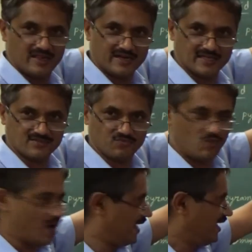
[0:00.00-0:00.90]
that as
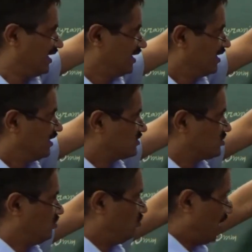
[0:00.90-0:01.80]
Y.
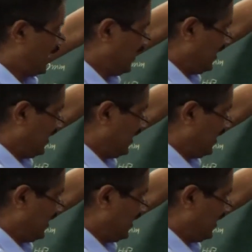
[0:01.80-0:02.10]
So, Y